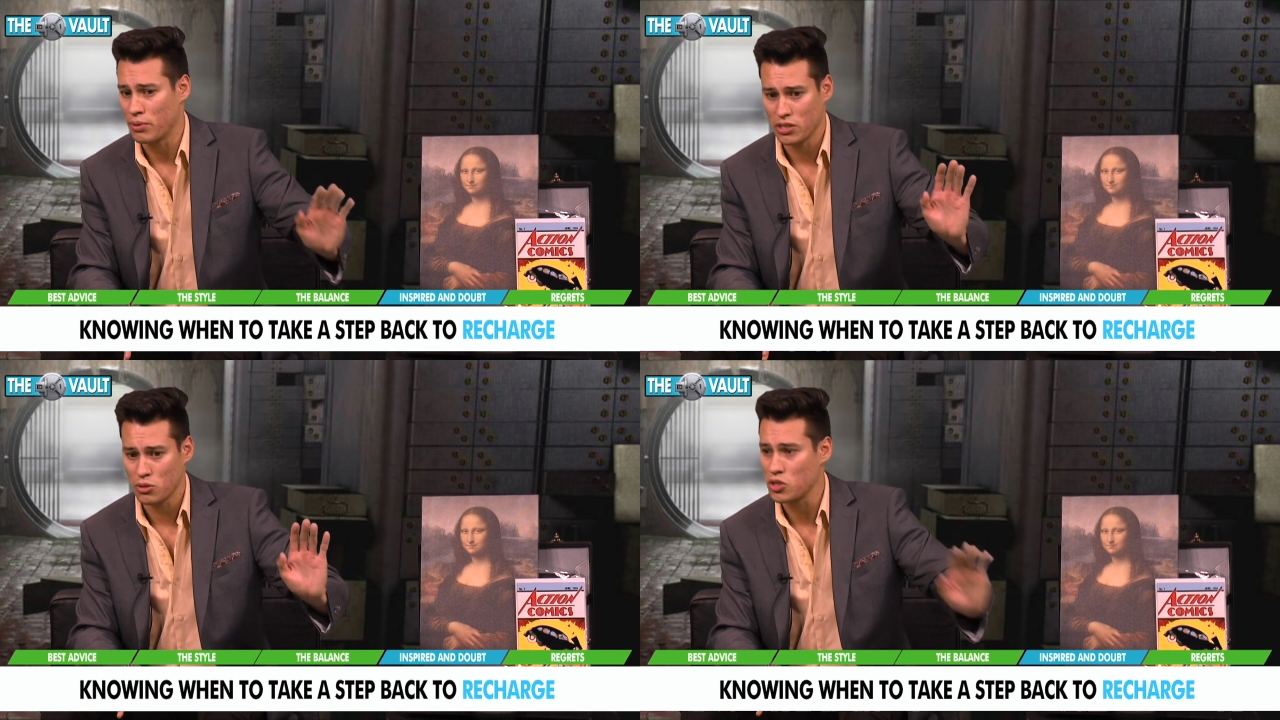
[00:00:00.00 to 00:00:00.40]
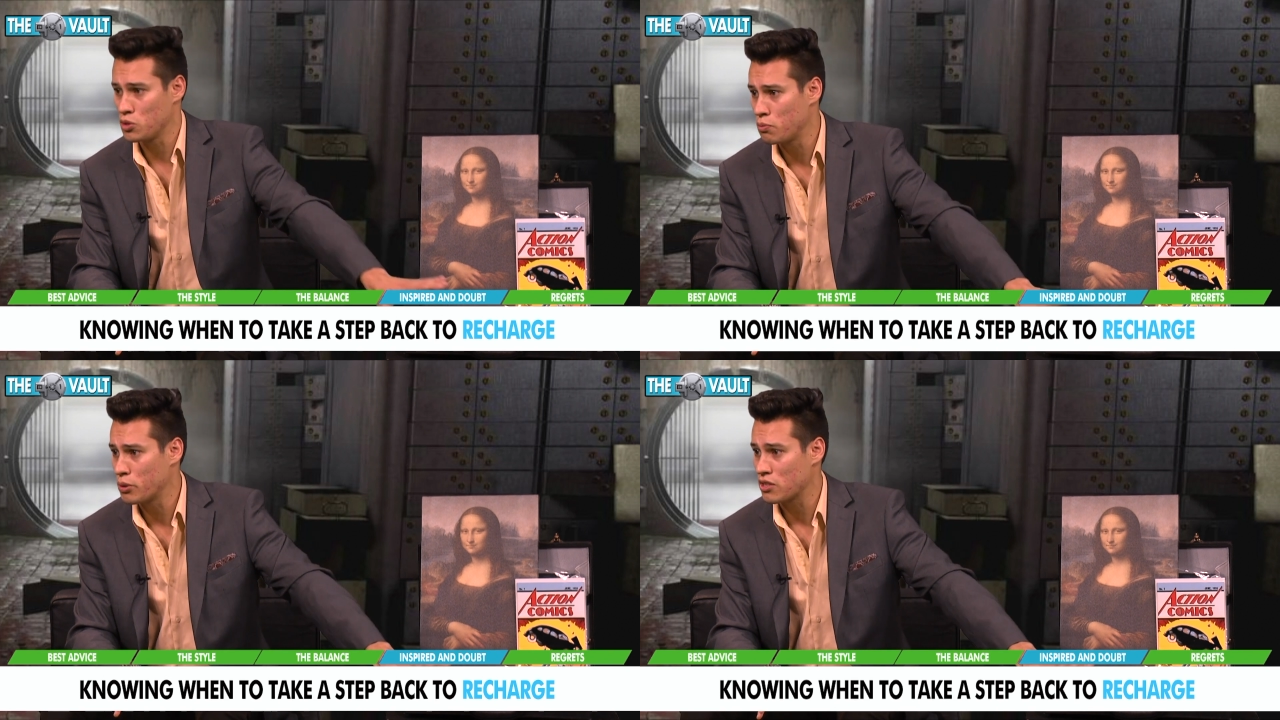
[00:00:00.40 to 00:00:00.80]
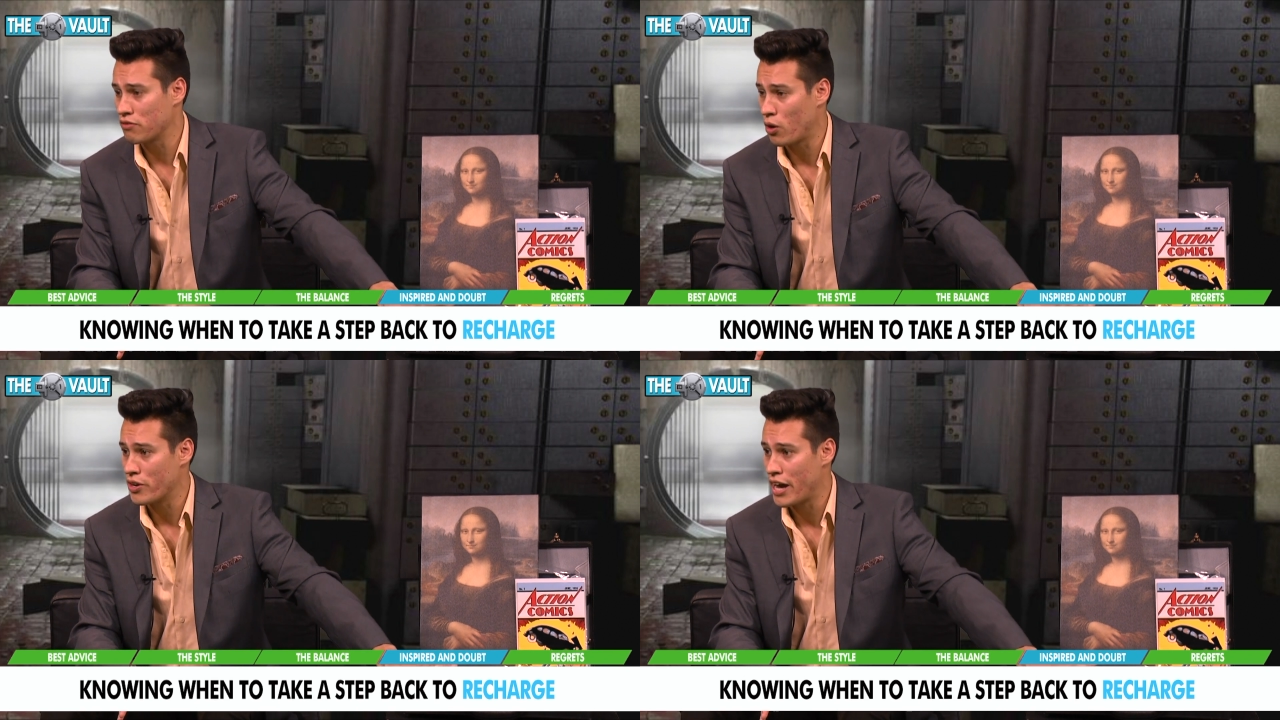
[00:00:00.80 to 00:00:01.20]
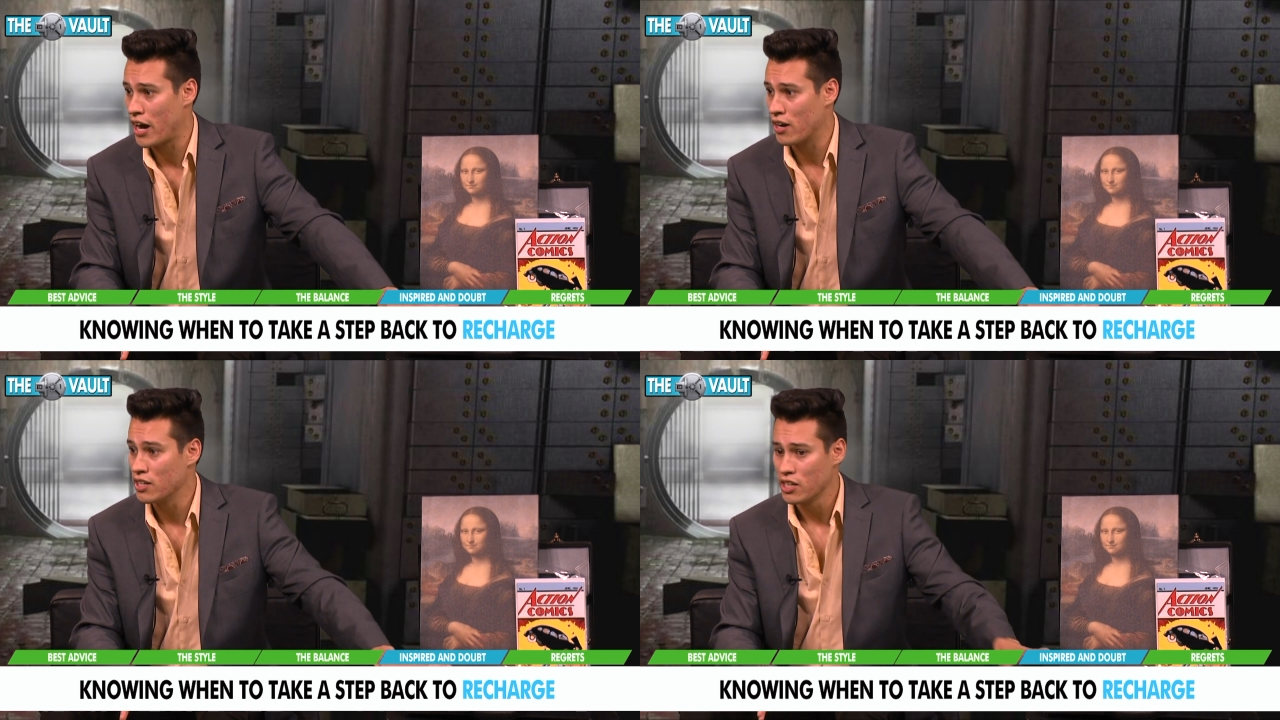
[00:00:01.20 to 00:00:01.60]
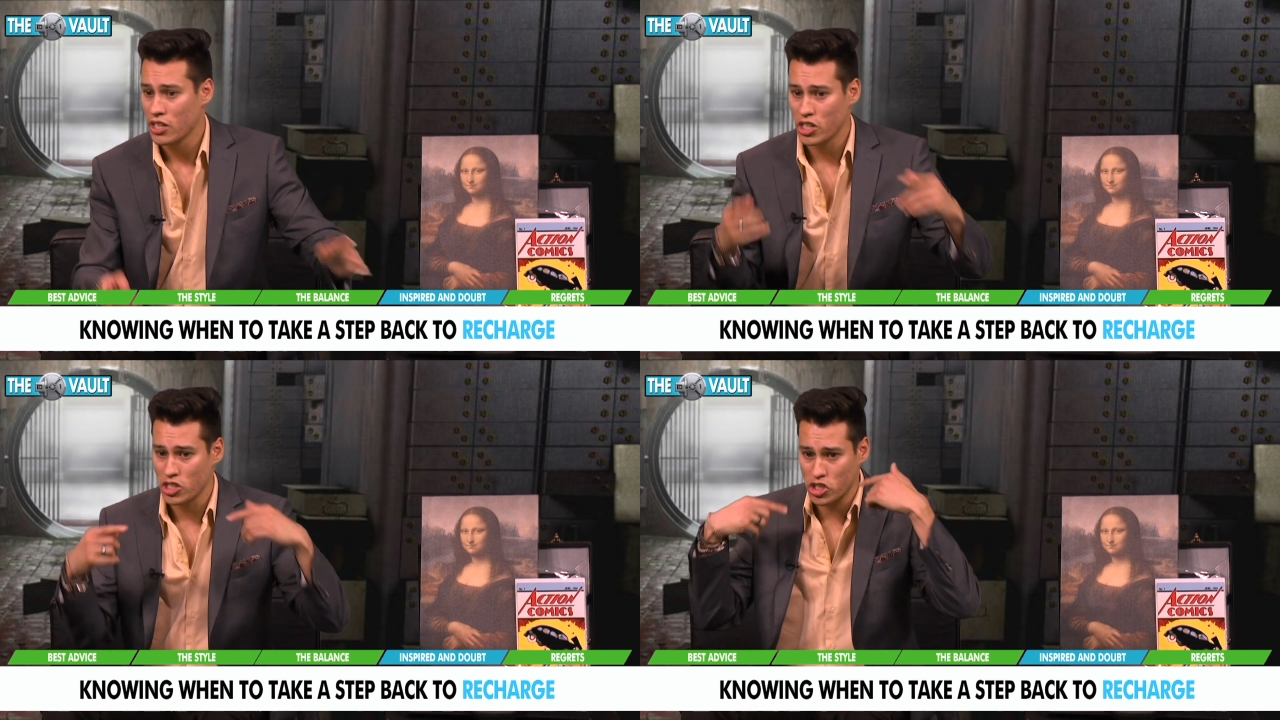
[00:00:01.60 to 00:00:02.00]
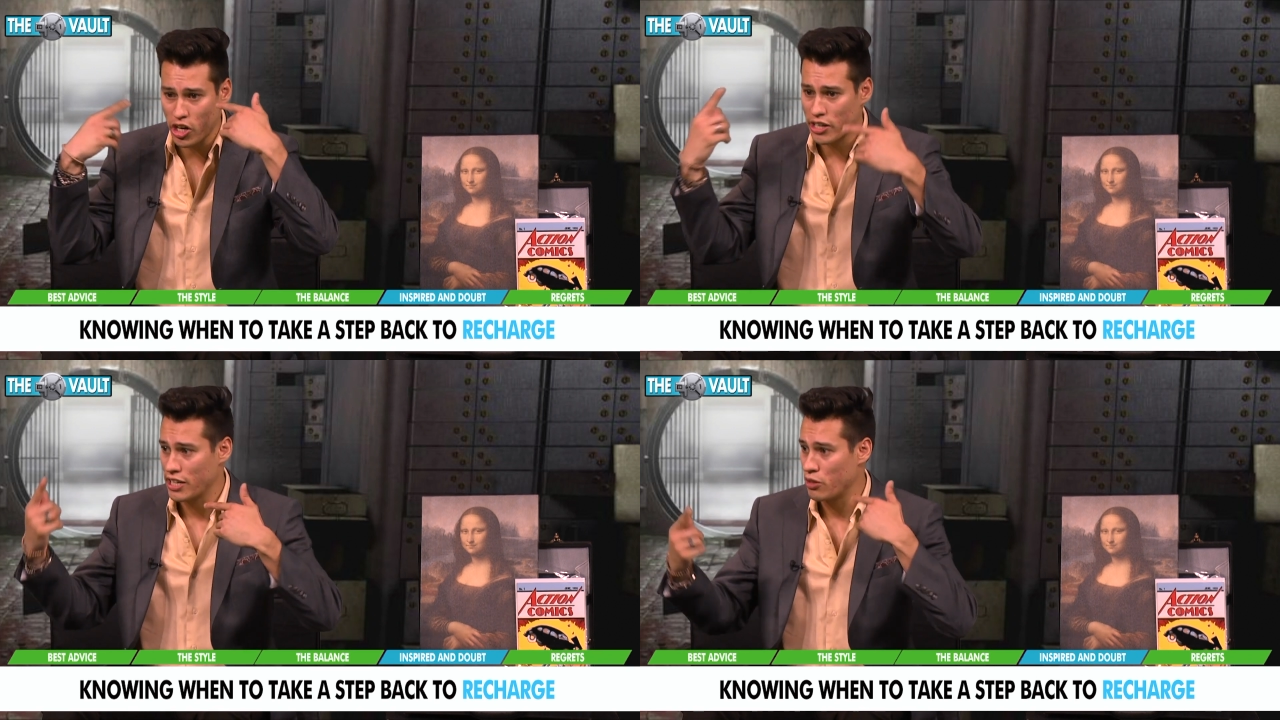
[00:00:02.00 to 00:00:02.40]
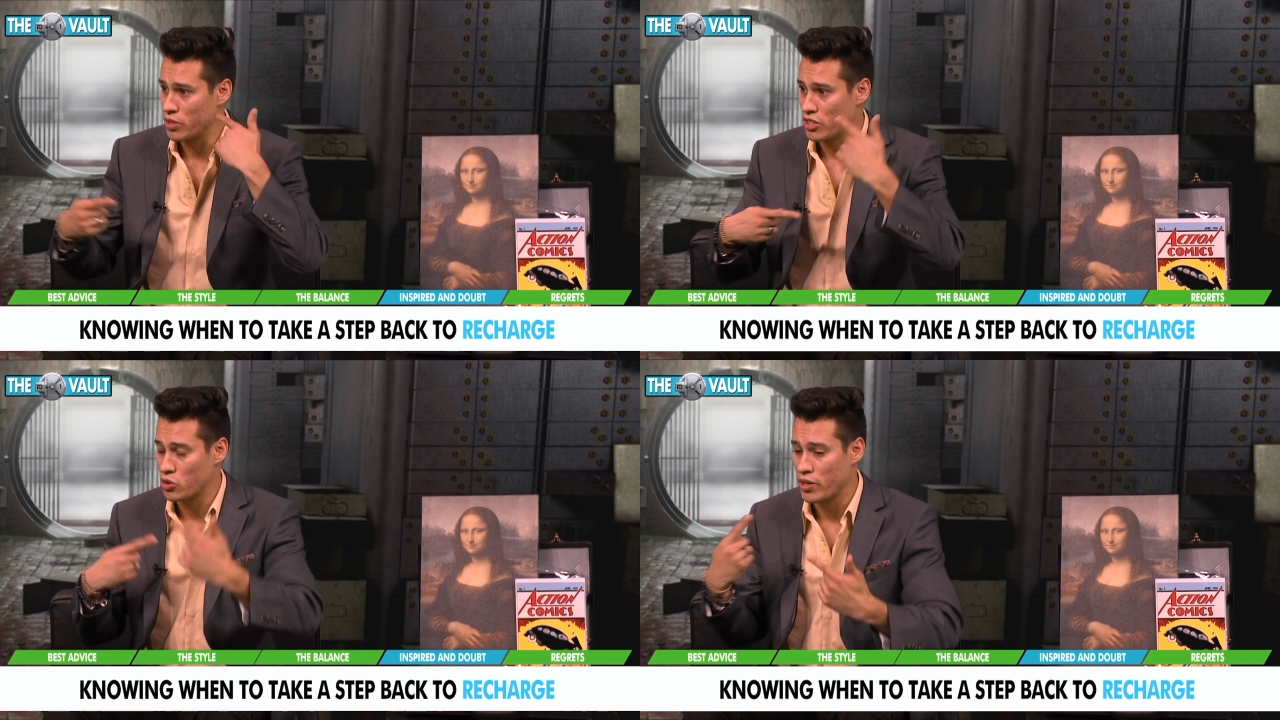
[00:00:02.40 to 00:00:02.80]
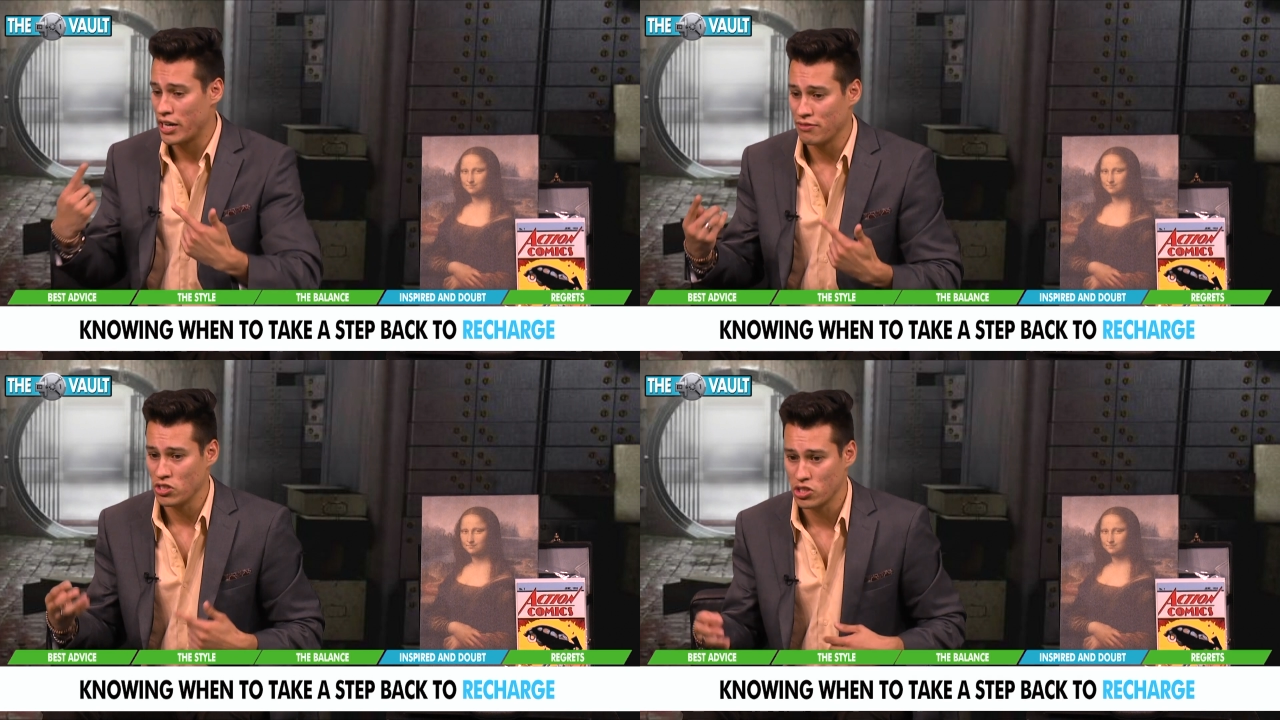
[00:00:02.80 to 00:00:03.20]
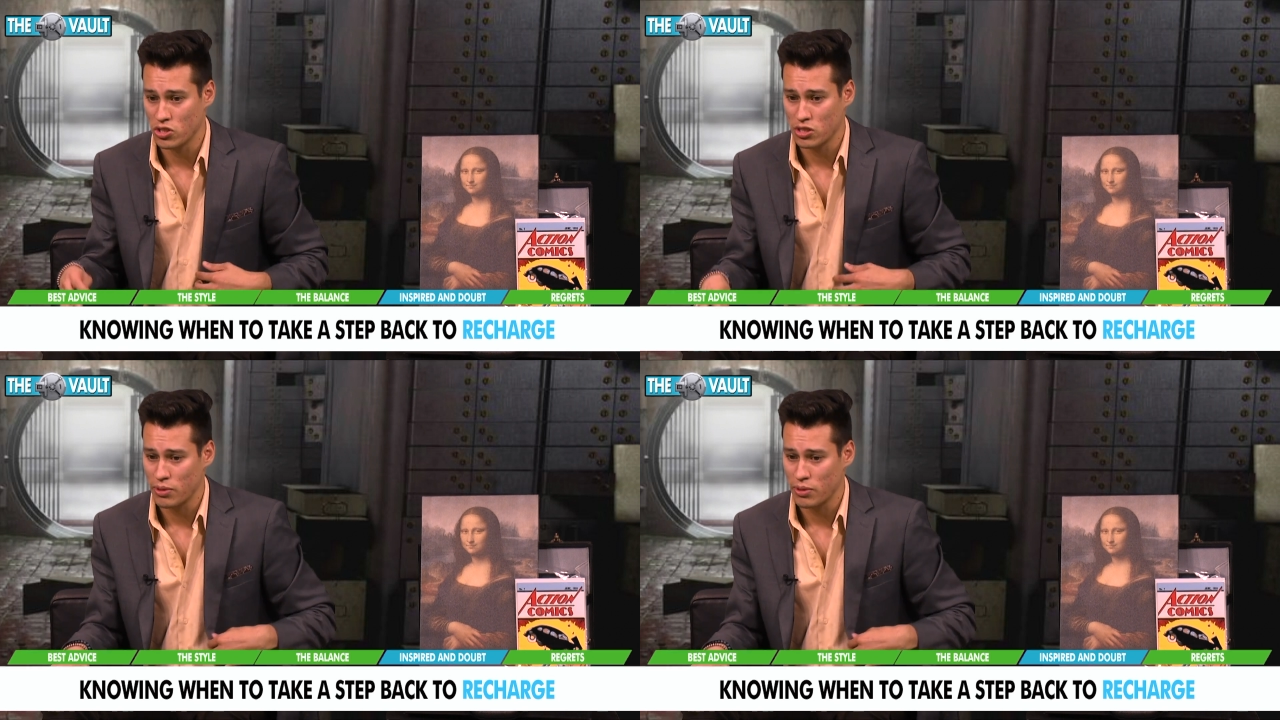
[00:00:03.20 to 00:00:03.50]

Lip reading: but you put the phone down because you're starting to get really creative and juiced.